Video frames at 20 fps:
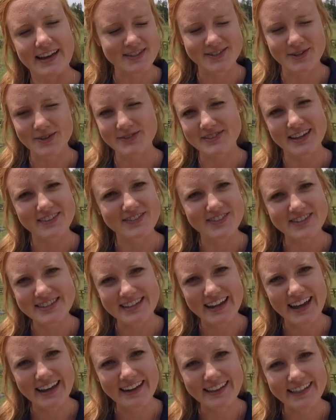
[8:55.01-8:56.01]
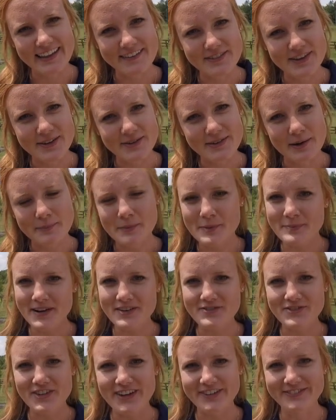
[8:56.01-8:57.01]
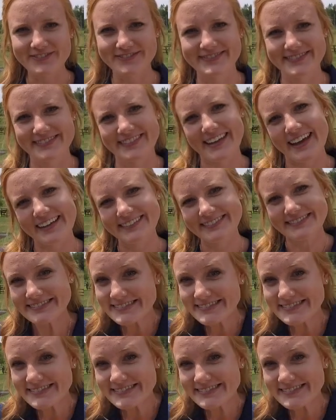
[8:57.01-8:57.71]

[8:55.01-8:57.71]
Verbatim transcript: I'm so excited for today and I love you and I'll be praying for you. Okay.